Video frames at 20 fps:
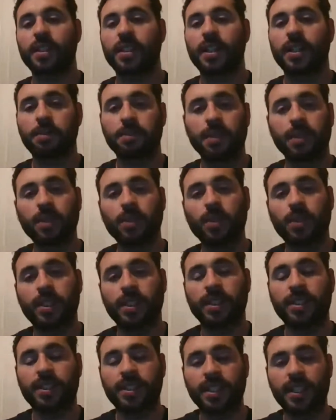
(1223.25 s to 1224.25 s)
And below
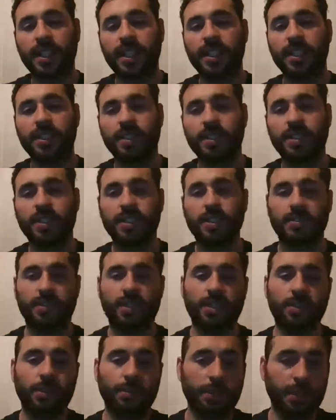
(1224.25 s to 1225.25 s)
that, the gain is
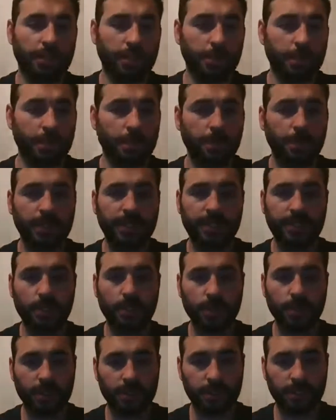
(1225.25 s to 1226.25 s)
very minimal. Please go
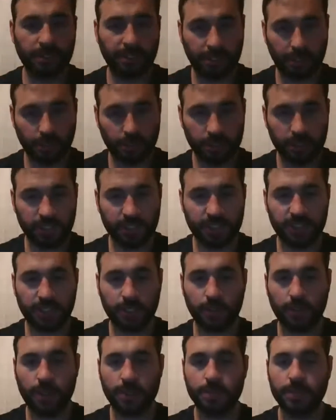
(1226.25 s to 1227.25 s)
and check on
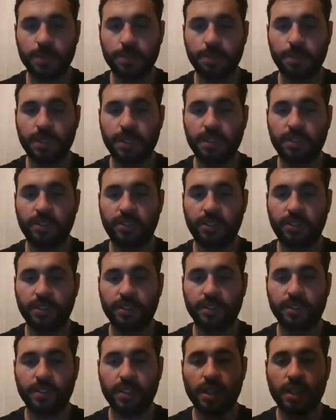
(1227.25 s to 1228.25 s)
Instagram the
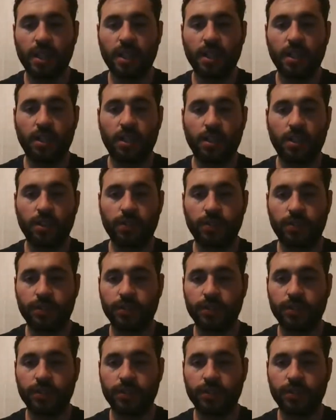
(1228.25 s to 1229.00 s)
pictures of